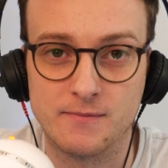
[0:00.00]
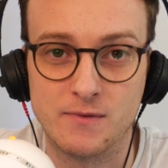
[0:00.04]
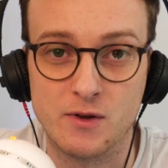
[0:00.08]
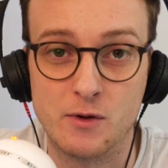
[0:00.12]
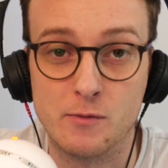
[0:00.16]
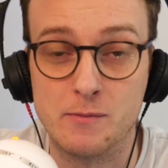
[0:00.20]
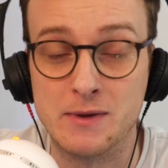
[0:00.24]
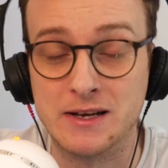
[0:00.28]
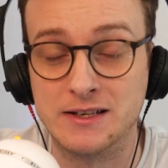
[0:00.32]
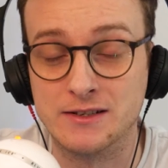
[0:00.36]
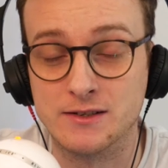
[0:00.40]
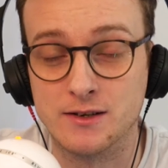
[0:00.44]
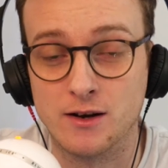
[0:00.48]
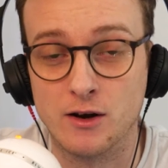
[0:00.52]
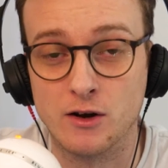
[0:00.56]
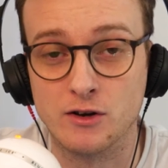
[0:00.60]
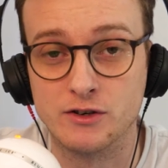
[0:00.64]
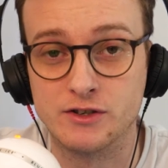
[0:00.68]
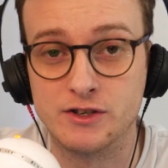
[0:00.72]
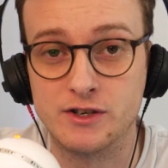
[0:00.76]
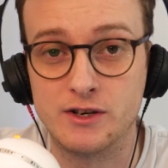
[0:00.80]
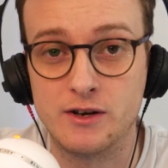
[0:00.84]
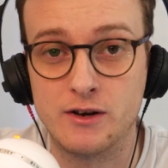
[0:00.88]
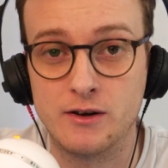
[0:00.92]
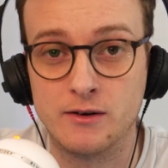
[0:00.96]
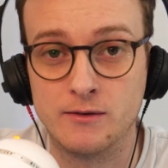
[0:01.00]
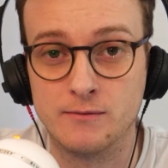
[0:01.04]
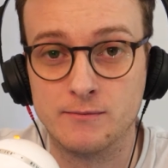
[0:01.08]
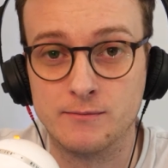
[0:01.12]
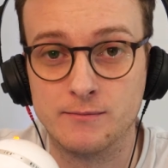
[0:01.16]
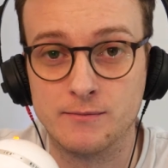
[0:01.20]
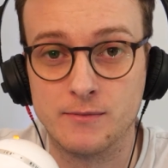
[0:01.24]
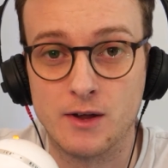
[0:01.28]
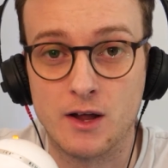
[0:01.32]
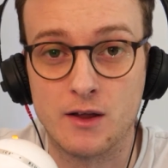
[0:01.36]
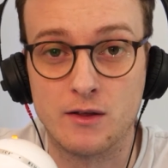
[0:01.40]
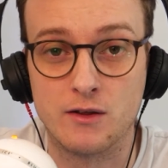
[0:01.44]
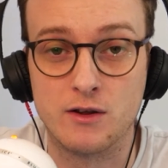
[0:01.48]
that means a lot to you
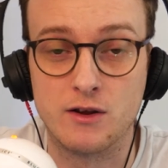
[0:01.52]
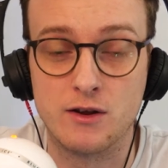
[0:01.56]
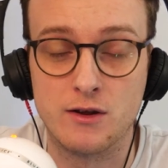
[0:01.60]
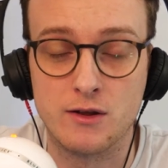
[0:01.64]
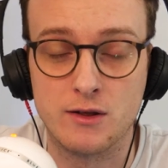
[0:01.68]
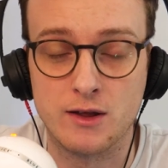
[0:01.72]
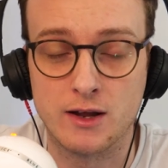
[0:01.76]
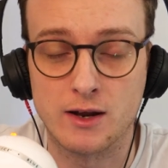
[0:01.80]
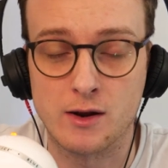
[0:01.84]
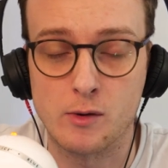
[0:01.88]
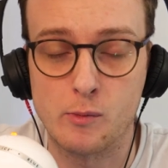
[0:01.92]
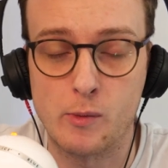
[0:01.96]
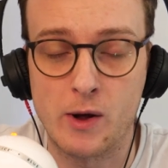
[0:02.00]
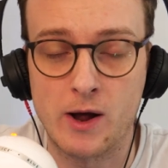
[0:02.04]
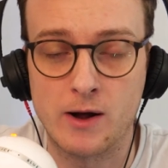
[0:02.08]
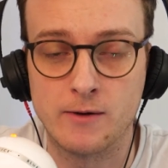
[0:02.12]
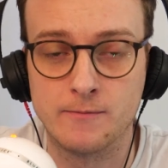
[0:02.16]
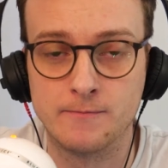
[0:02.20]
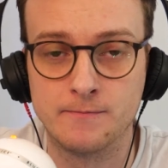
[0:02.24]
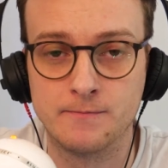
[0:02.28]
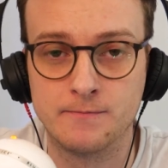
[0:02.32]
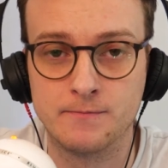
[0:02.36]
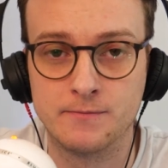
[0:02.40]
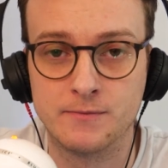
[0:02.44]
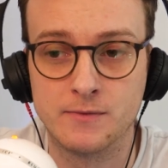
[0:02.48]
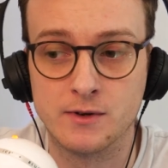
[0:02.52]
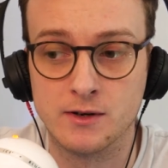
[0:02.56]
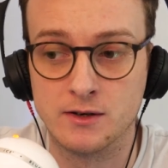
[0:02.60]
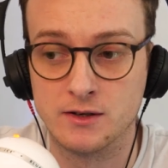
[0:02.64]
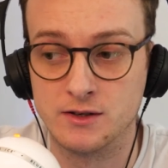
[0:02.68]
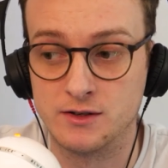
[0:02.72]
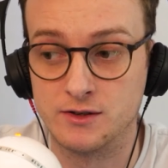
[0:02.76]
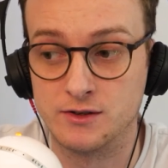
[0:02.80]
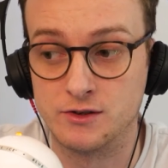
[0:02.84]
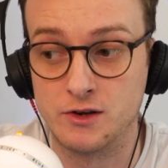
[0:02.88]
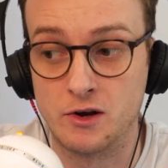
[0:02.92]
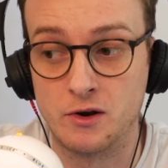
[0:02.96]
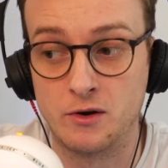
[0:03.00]
and that you think about.
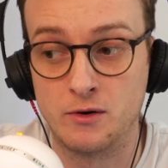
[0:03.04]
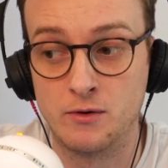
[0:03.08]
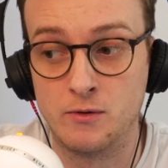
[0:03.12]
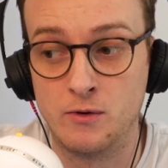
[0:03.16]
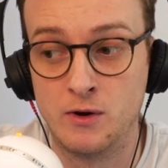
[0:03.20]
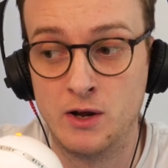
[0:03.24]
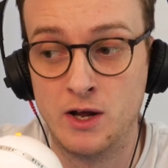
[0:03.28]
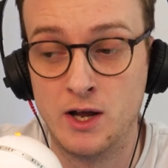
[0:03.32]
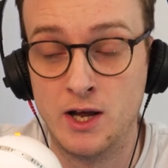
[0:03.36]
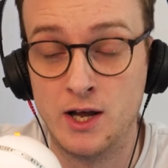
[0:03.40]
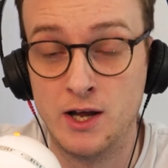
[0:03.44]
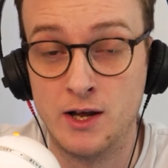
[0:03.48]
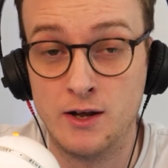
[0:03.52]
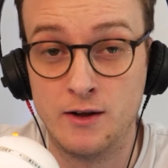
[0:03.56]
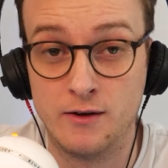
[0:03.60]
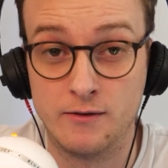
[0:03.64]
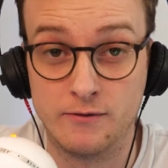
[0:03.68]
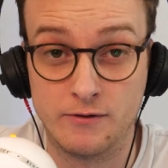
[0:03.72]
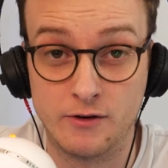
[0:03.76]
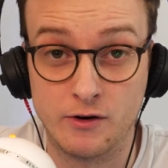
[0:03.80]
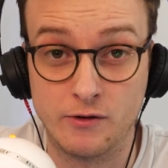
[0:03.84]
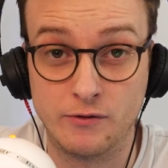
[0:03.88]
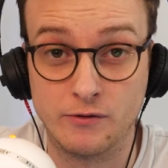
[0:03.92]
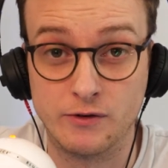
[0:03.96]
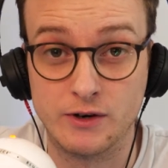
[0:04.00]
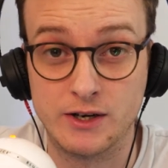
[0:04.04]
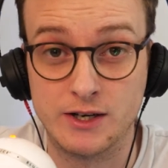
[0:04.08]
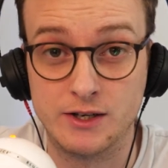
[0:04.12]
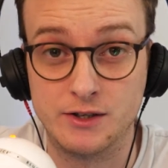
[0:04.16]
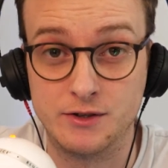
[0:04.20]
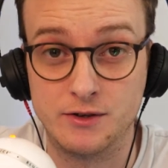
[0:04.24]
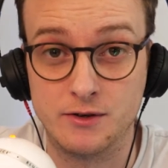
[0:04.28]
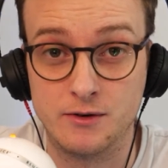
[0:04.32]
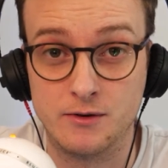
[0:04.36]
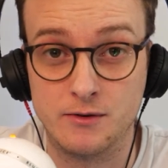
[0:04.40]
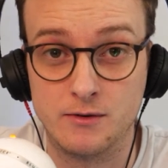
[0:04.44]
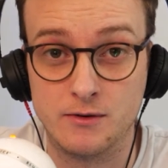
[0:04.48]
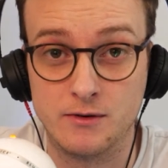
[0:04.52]
So feel free
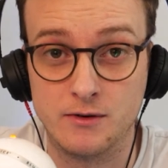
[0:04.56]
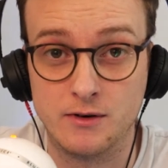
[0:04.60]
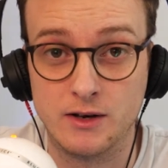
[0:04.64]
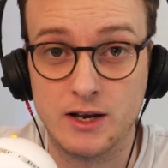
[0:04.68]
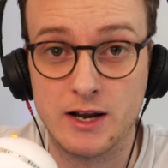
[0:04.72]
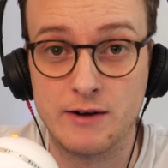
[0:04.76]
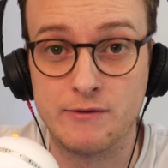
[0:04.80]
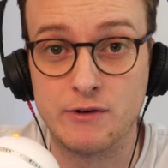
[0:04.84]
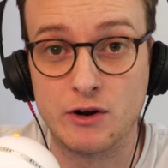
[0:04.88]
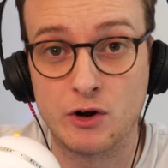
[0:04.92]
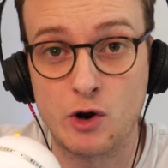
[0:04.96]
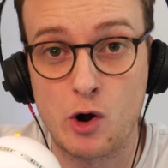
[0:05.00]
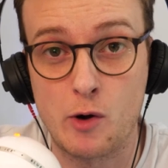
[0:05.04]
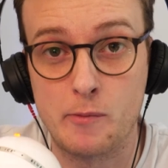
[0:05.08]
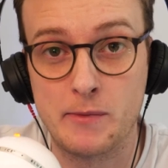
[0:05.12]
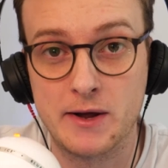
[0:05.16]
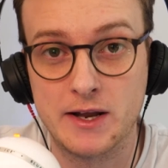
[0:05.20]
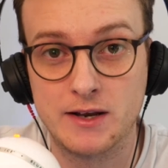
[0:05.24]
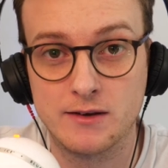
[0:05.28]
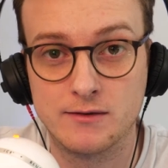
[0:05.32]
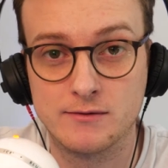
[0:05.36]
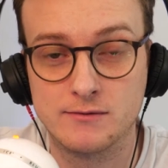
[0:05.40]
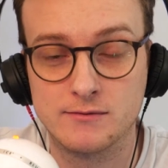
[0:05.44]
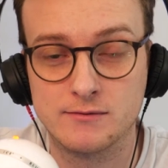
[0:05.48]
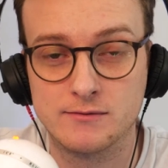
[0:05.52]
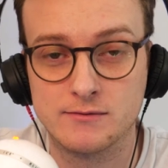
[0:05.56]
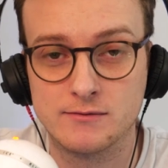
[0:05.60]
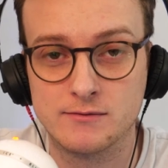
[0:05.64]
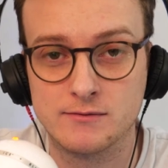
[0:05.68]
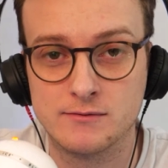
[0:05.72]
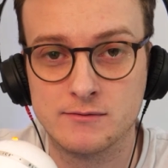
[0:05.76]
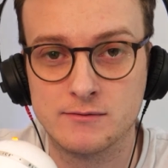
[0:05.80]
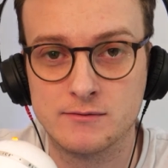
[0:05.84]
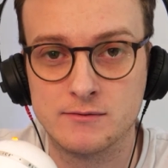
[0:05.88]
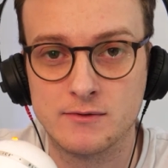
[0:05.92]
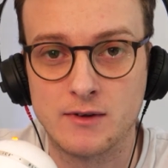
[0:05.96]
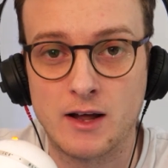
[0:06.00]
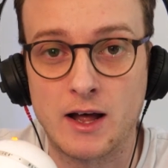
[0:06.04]
to leave a comment
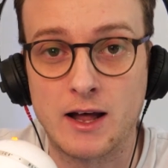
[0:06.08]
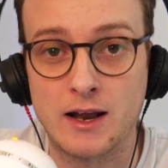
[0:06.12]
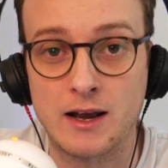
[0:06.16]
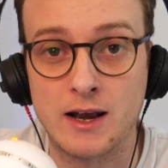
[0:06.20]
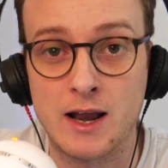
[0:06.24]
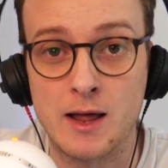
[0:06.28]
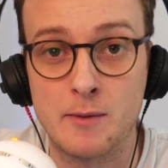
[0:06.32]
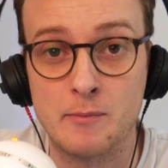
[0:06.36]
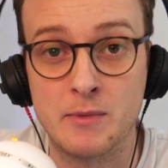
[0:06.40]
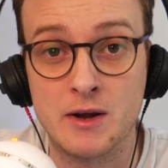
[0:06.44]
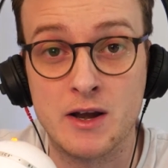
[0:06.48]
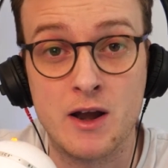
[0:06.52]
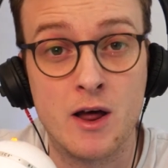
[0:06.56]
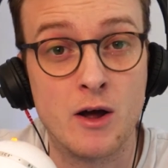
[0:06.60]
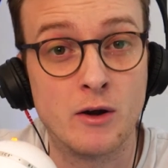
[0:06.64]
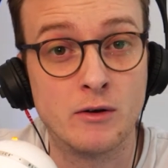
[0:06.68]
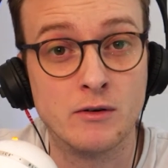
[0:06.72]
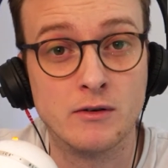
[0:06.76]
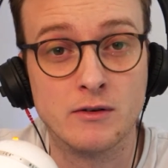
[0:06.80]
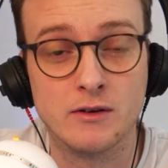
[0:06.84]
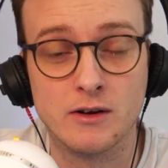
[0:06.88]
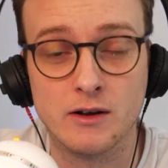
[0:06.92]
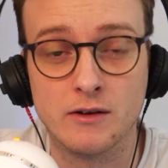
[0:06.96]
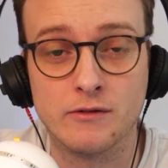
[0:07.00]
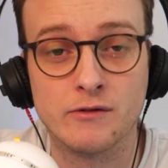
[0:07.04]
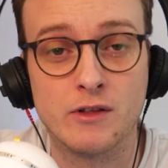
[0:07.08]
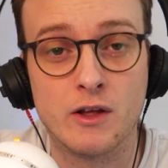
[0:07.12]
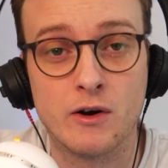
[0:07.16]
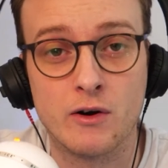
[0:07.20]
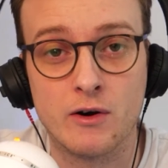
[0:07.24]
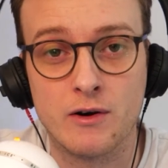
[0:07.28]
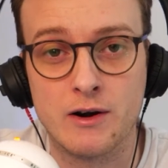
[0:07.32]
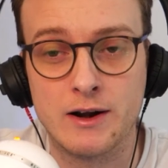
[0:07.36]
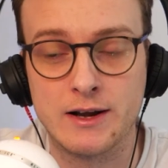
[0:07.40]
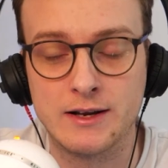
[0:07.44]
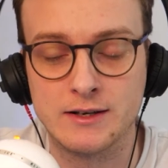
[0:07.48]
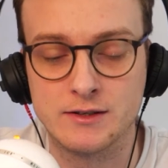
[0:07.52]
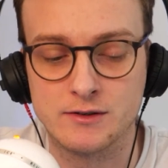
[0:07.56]
and let me know if there
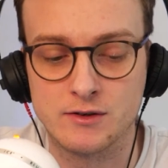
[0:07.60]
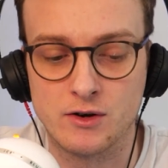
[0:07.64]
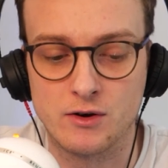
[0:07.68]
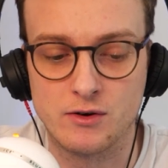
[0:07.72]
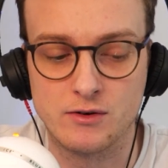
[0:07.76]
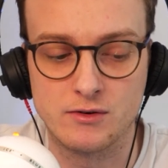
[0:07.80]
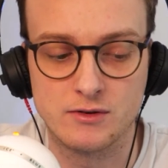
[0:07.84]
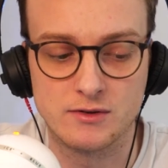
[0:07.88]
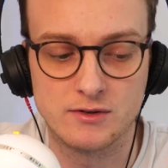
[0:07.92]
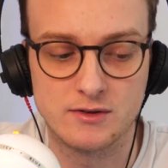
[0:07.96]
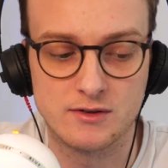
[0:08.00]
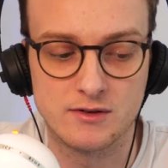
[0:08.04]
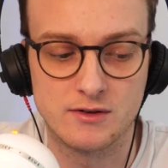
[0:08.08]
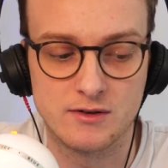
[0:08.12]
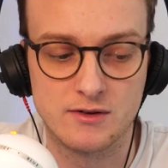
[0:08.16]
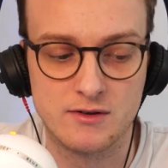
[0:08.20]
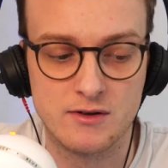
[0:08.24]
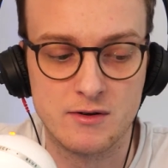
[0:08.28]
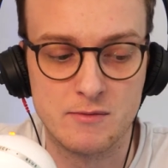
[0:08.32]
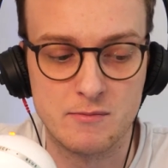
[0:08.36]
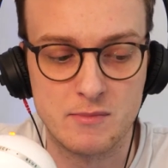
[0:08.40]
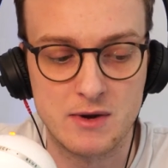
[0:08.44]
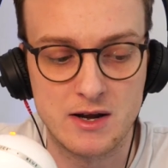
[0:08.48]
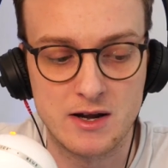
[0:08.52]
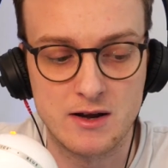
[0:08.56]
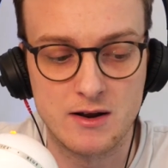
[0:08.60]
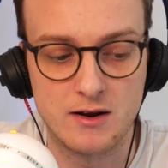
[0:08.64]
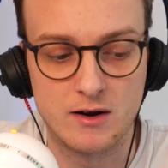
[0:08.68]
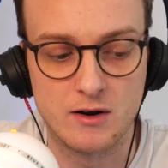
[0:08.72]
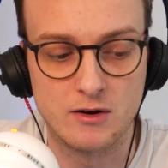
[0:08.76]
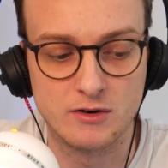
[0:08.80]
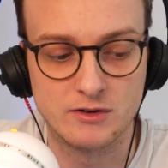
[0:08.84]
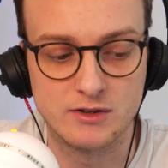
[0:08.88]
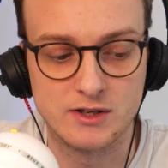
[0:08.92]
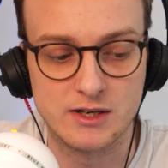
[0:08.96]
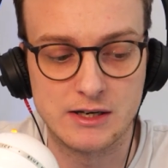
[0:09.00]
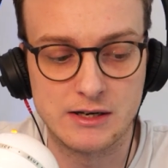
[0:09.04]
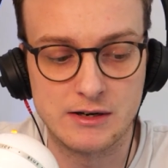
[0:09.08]
are any songs that mean a
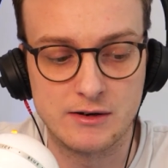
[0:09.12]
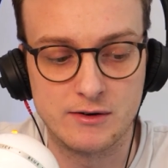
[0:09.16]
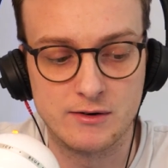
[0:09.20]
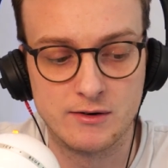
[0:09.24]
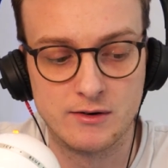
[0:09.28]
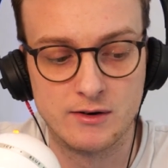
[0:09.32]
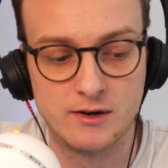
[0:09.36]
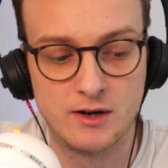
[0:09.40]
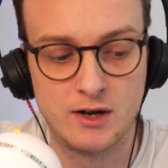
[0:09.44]
lot to you,